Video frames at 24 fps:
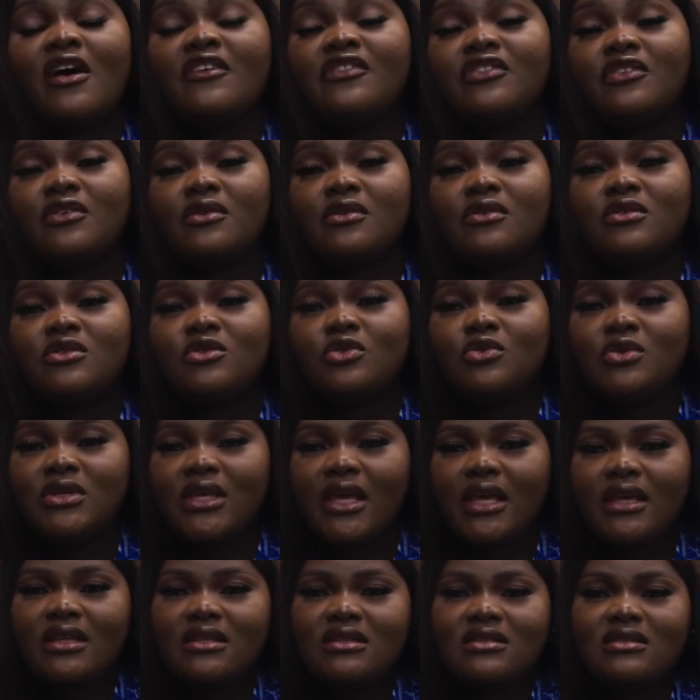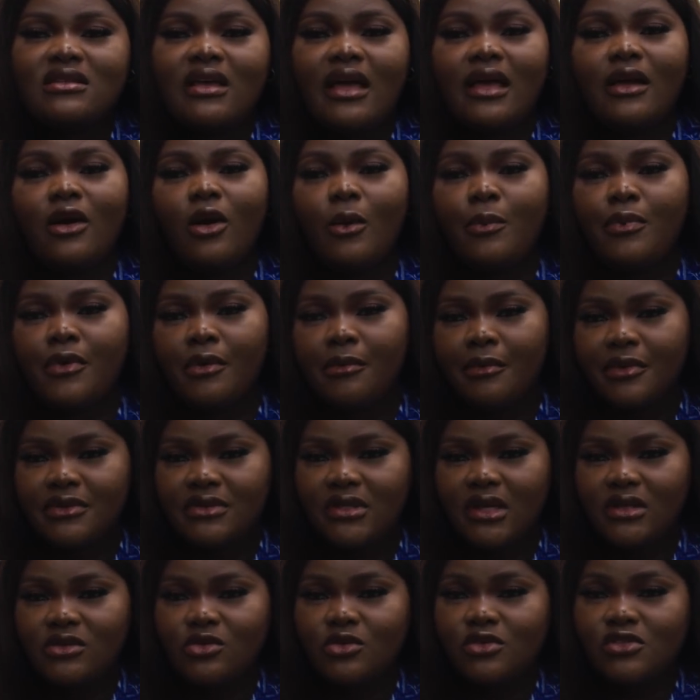after 2 years, I got
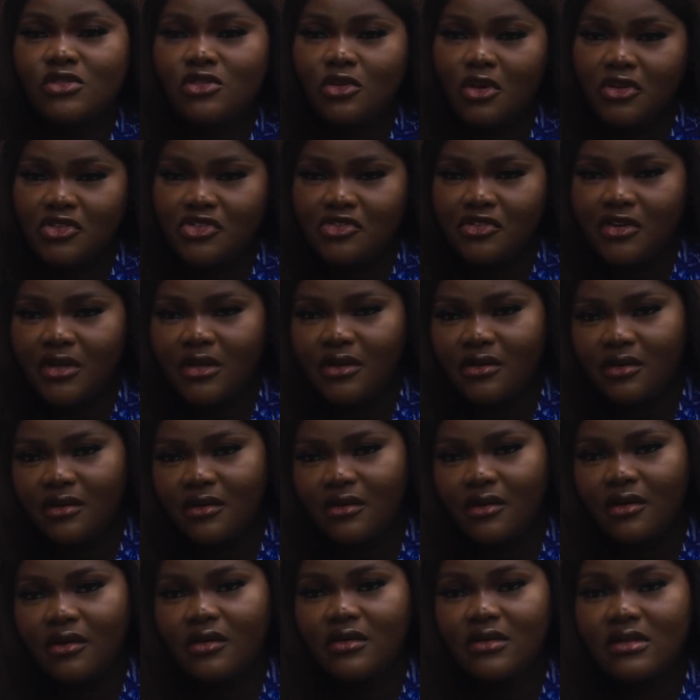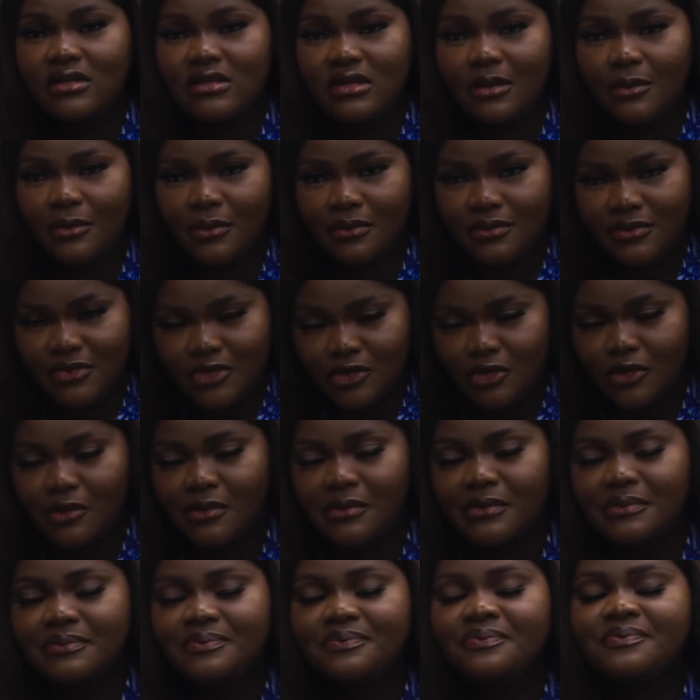promoted to a store trainer on the same
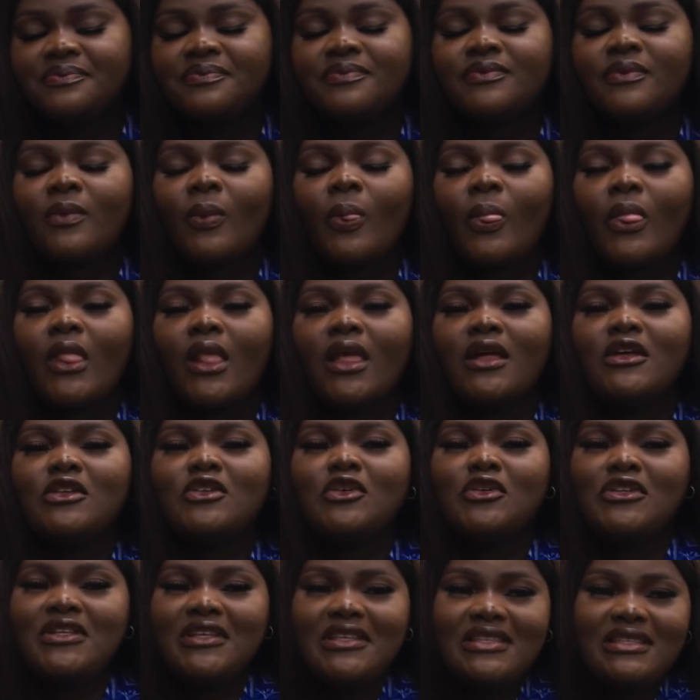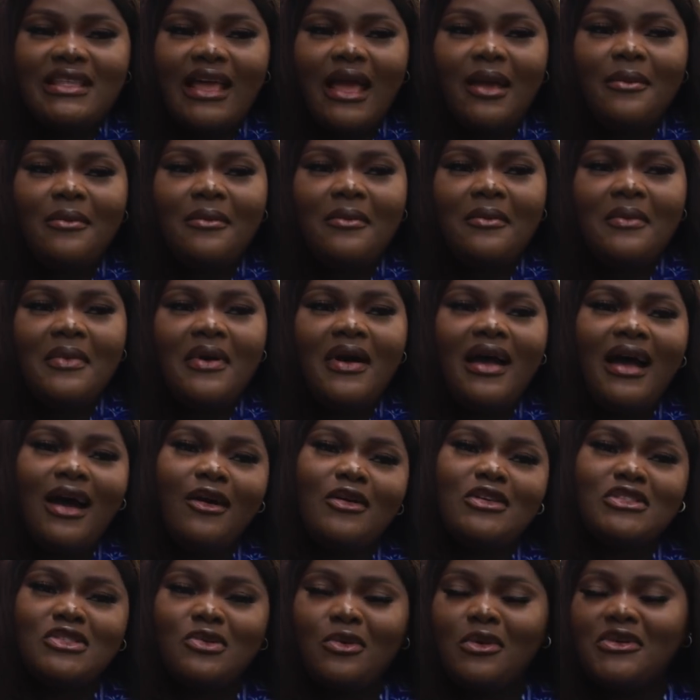job. So this time,
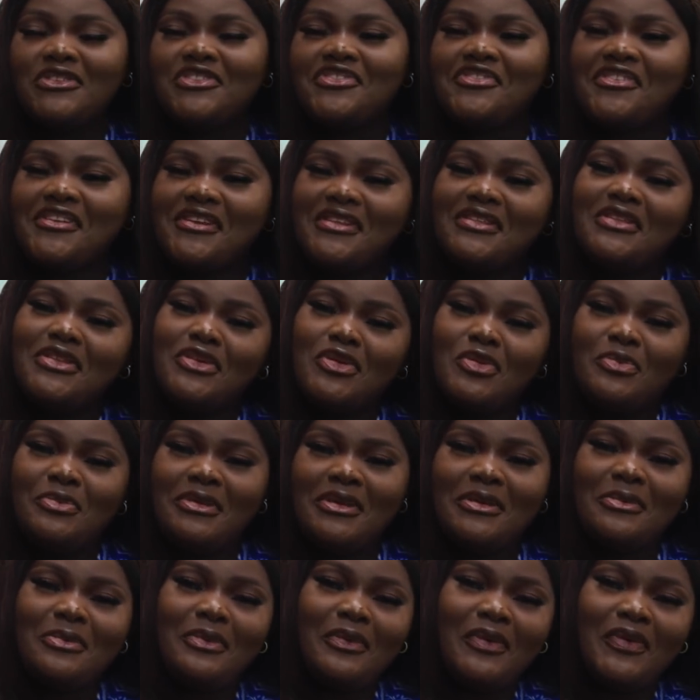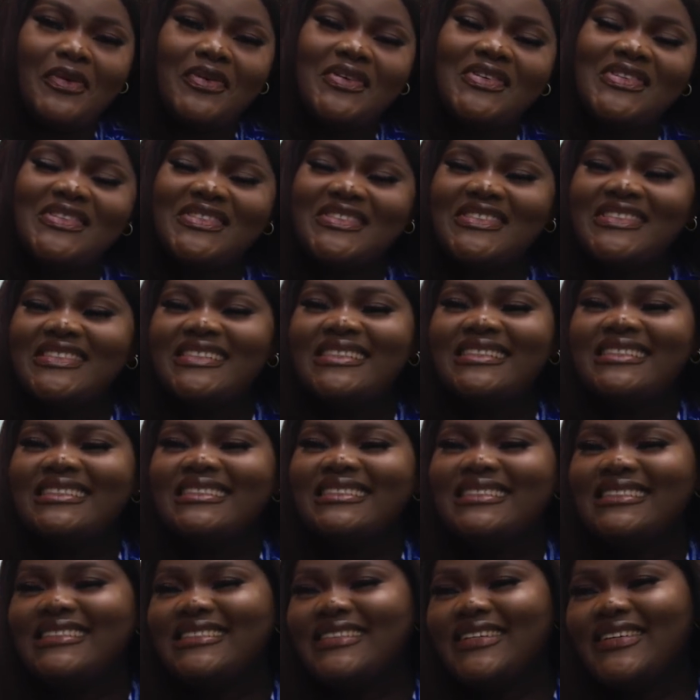I was the one training new people.
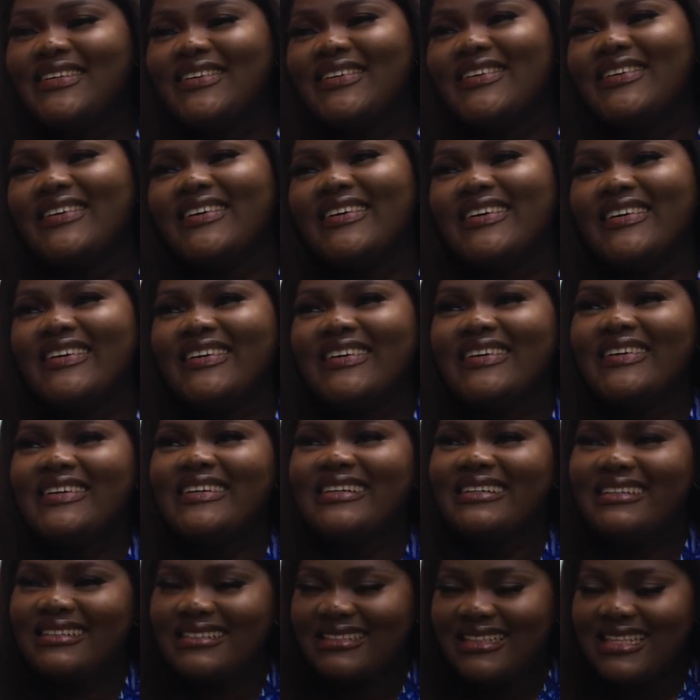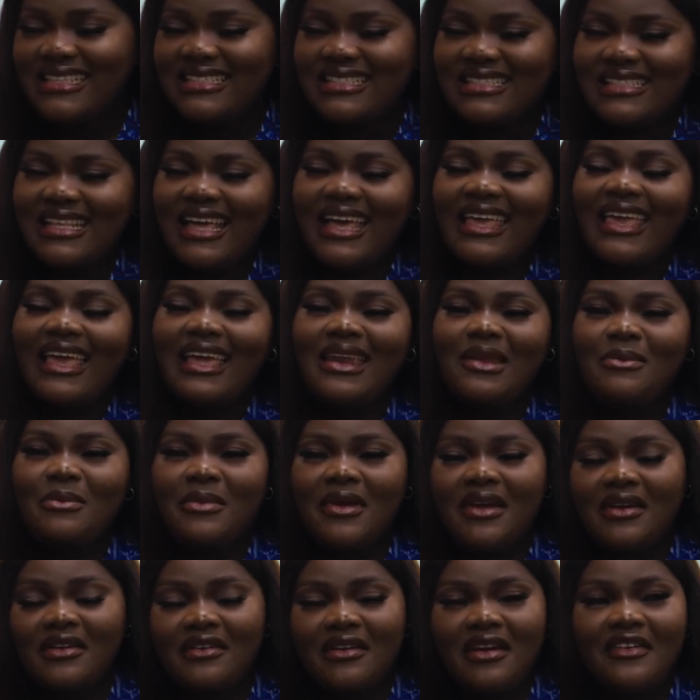So things started getting
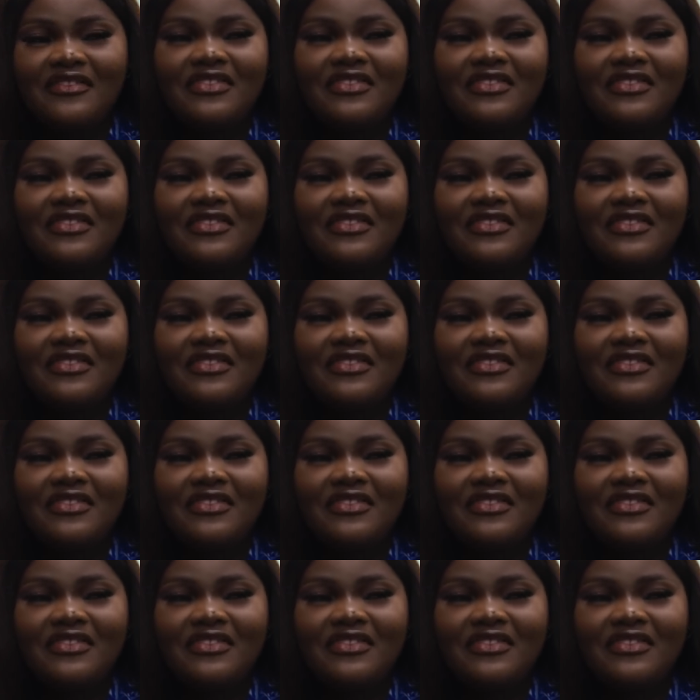better.